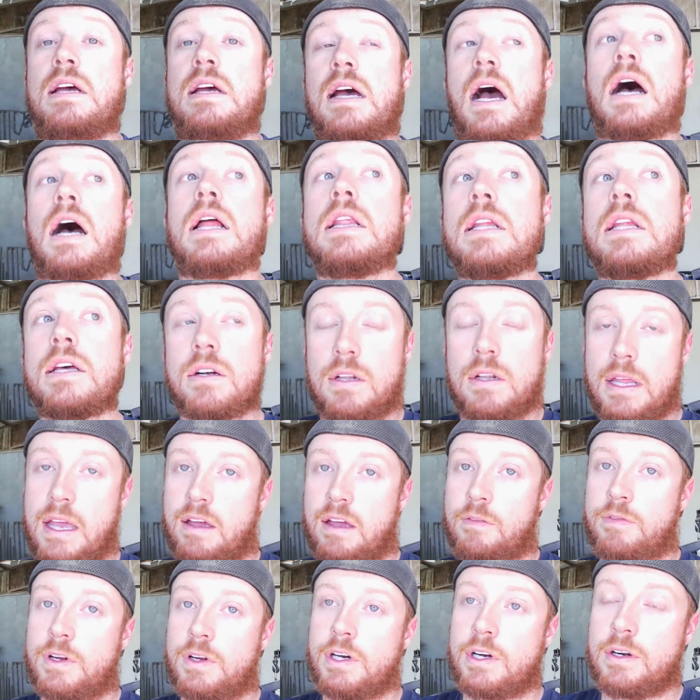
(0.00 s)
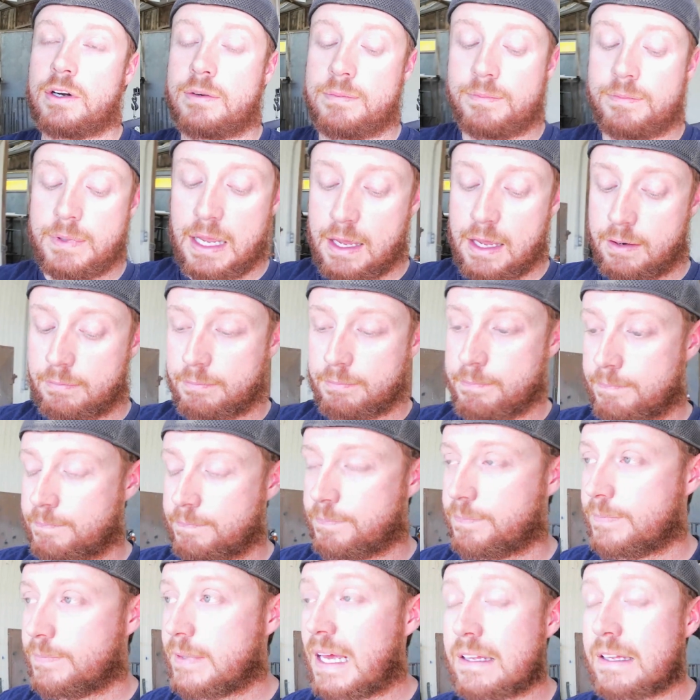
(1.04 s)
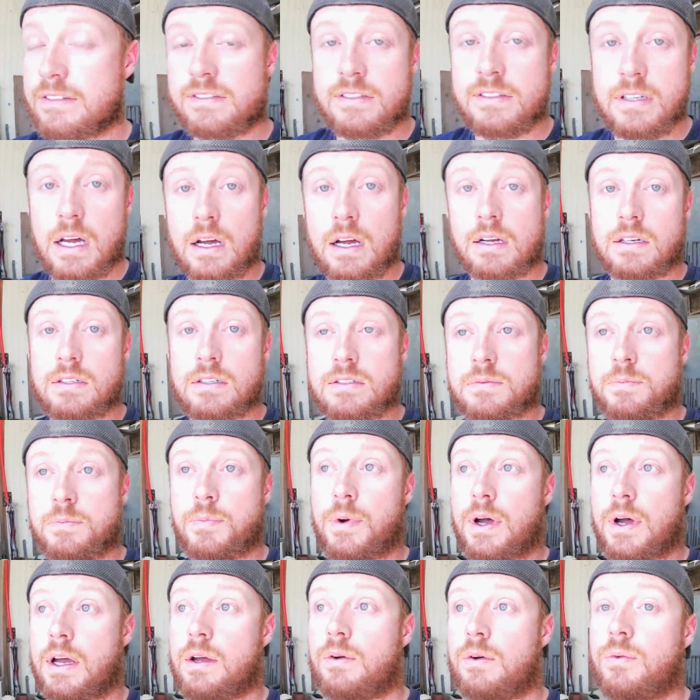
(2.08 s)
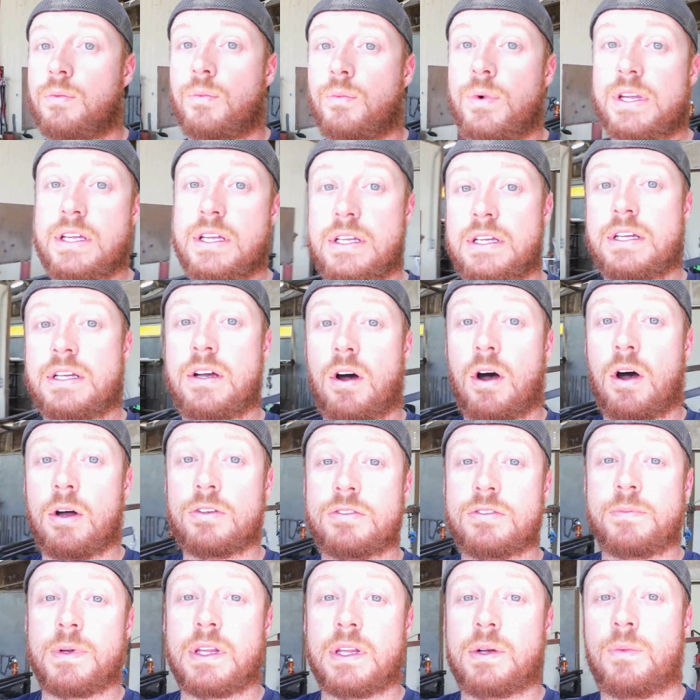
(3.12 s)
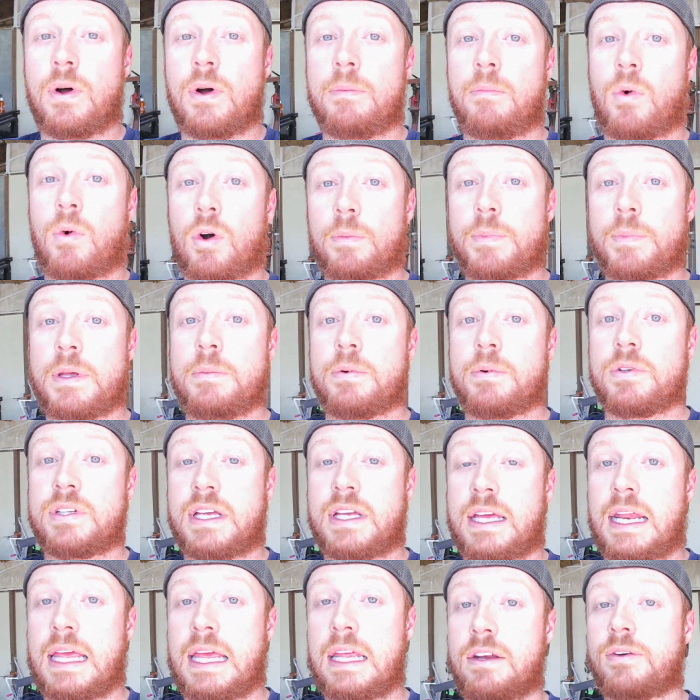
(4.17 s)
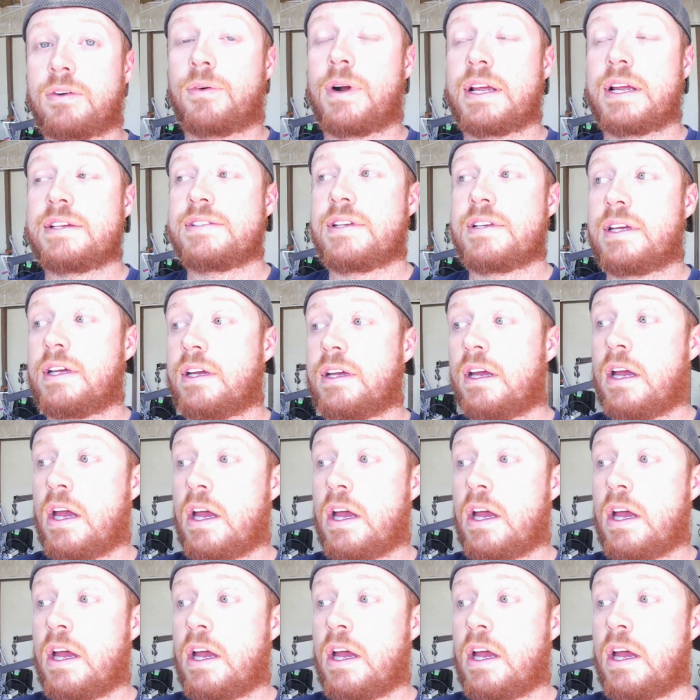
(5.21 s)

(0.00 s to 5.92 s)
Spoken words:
a little heavier. And that sucks, but we ultimately want more people to get into racing,